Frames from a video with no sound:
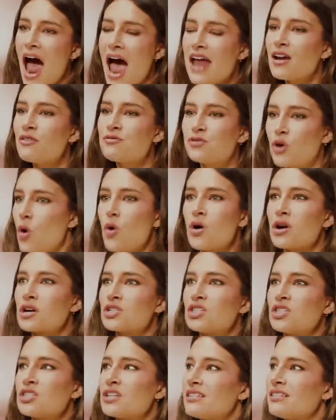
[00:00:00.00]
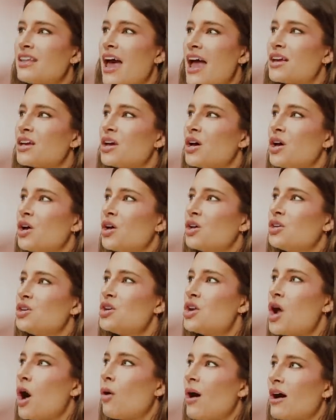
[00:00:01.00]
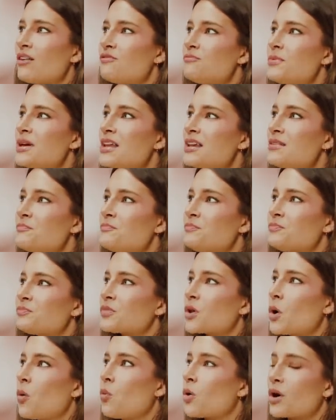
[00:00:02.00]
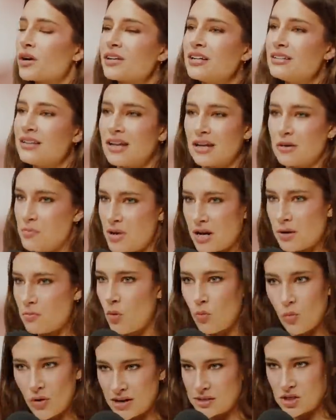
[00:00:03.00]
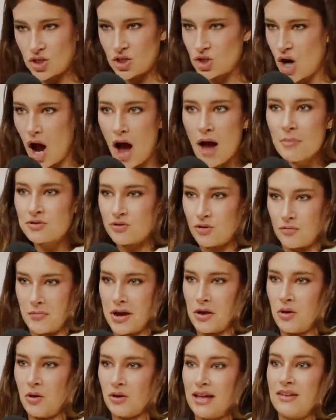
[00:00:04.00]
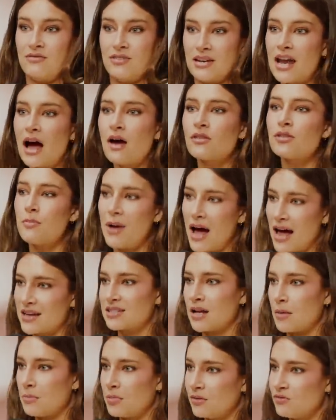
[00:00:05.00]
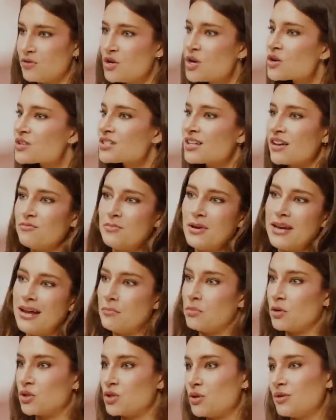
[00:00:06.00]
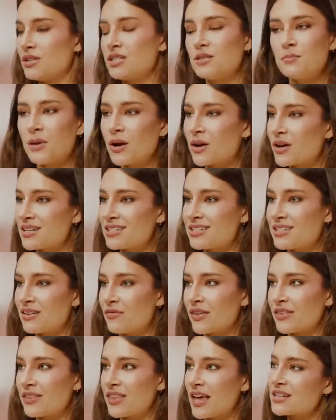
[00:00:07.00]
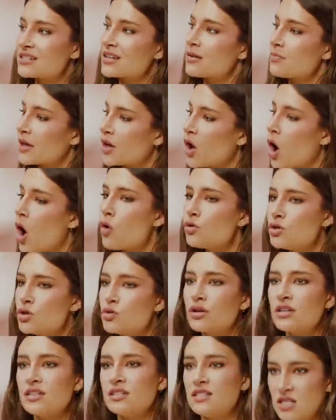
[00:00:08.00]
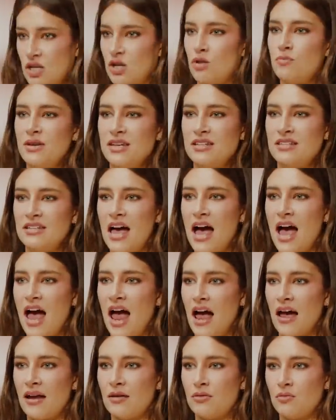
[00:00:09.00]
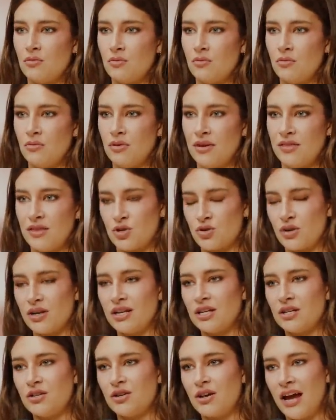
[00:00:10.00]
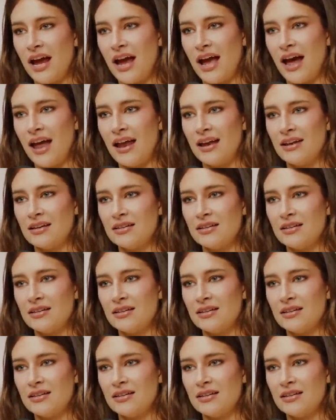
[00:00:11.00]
And of course, like you know, I've been working like minimum wage jobs for my whole life. And now the past couple of years, I've been able to experience different things. And yes. I'm like, oh, you can still be sad with a drink in your hand